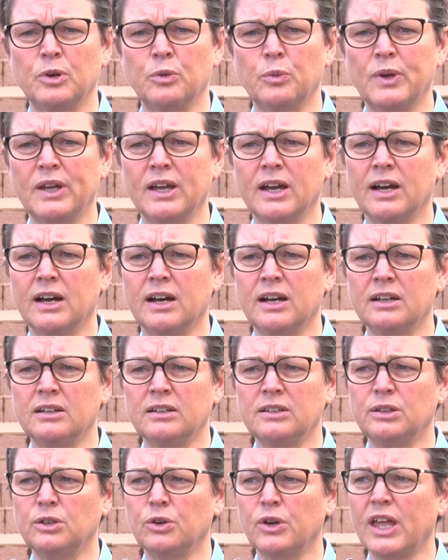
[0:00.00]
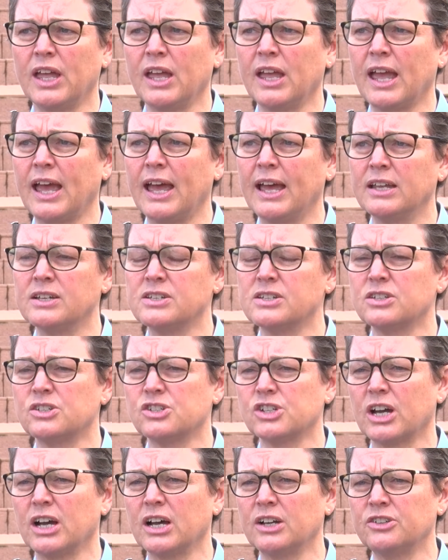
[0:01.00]
we are looking at
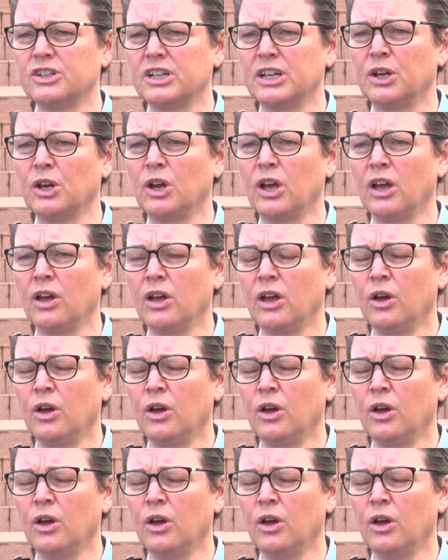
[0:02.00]
charging